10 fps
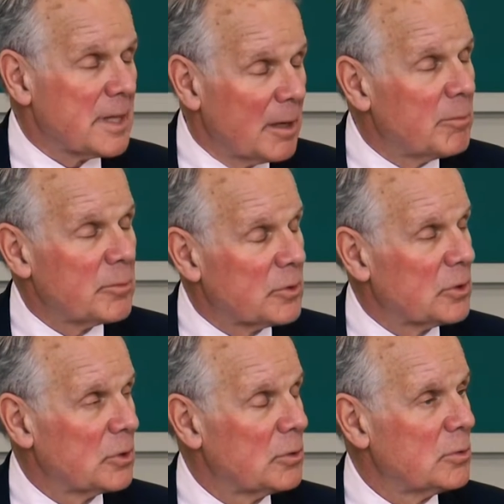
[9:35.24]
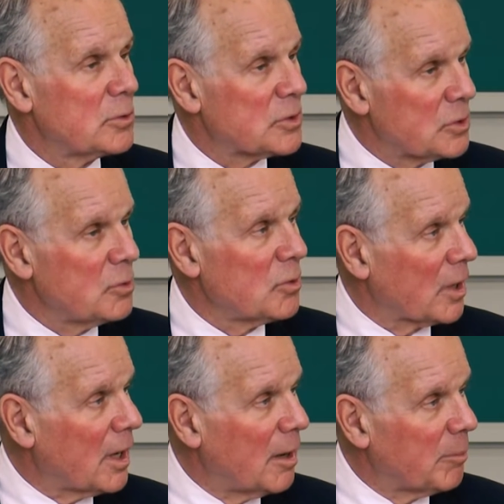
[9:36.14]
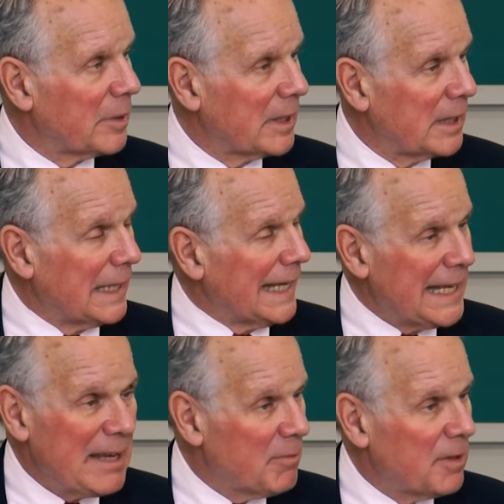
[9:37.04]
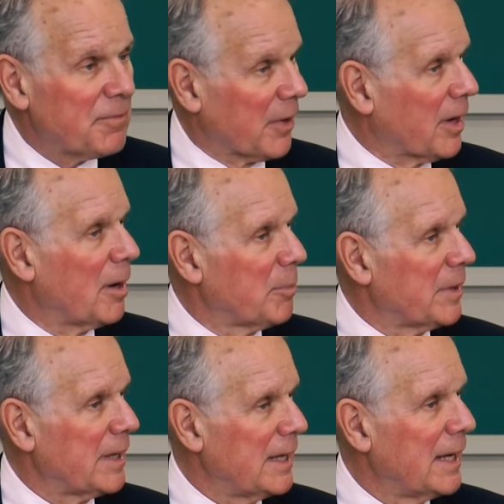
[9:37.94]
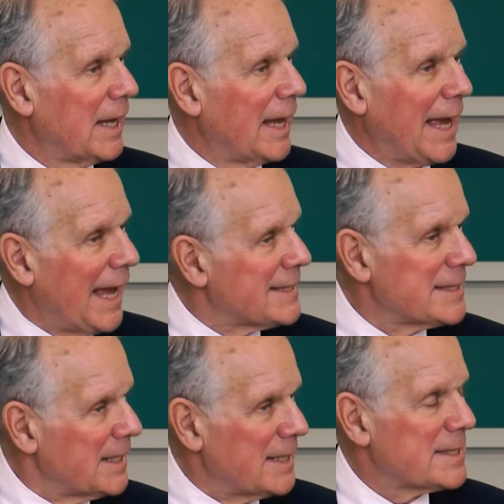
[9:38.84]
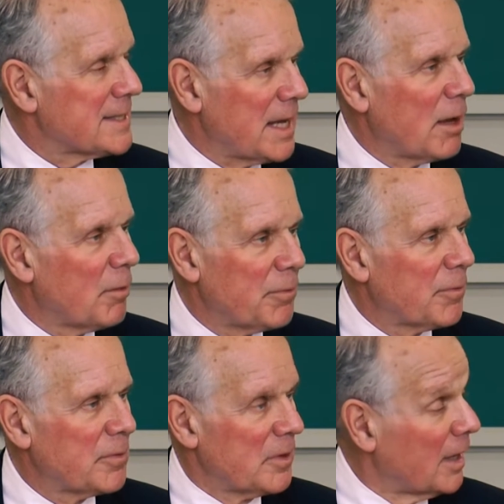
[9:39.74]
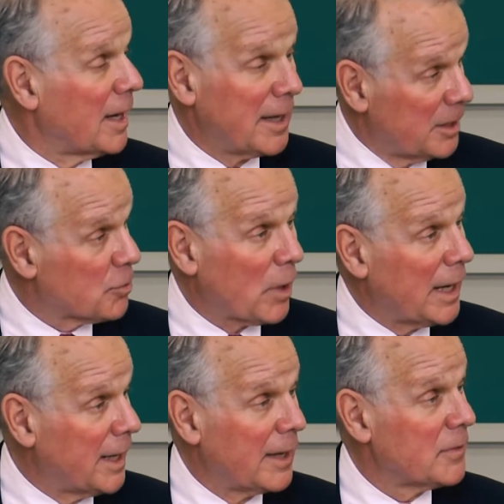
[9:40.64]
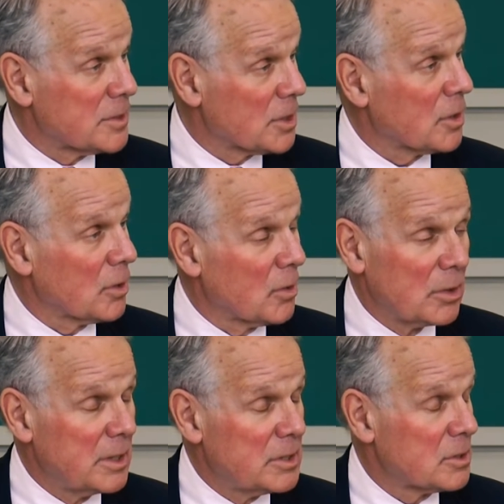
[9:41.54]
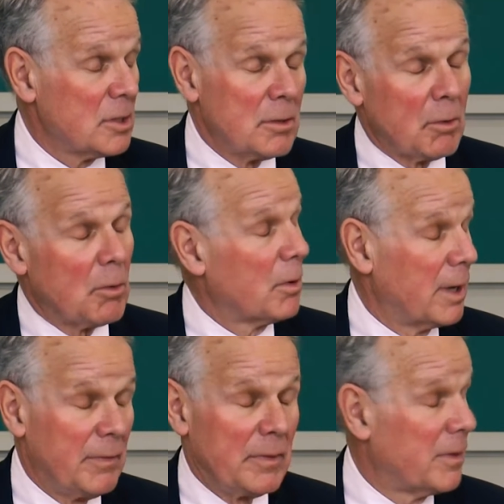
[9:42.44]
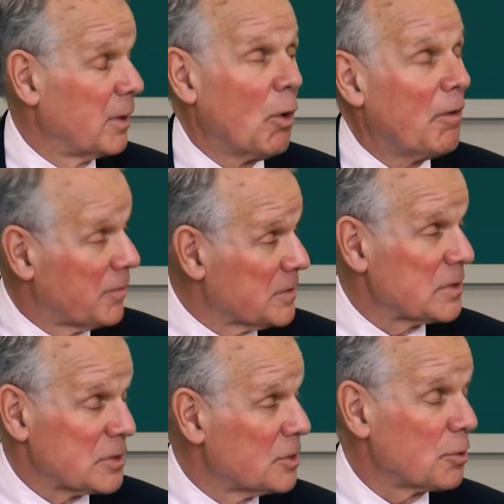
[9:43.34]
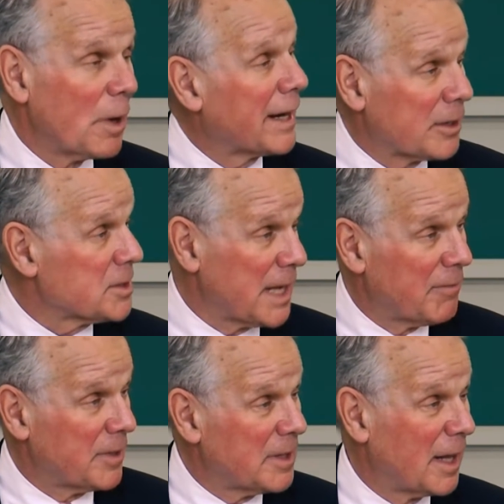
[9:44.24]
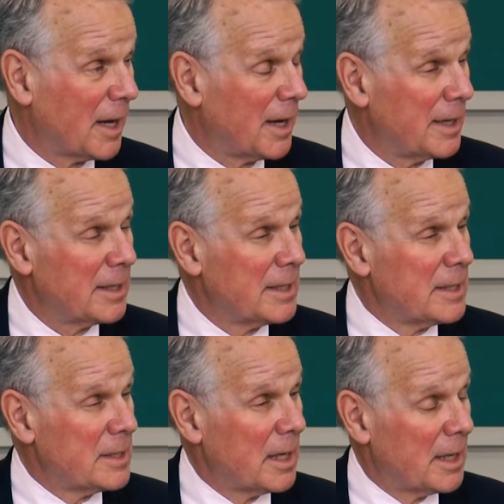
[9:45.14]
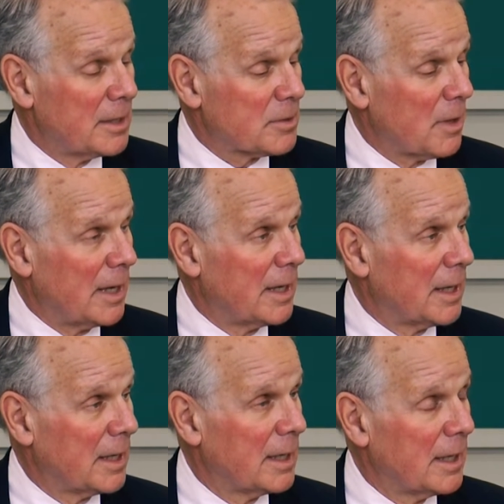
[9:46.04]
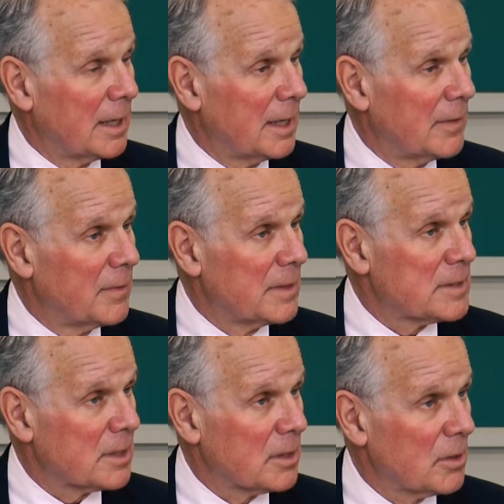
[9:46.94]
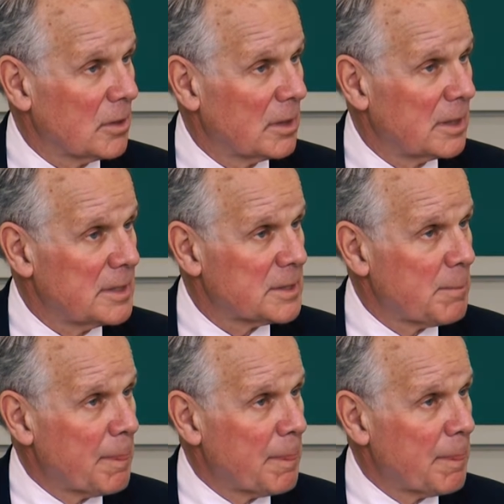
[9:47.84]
them to sue the company even if the company hasn't itself done any trading in the securities, and the officers and directors haven't done any trading in the securities.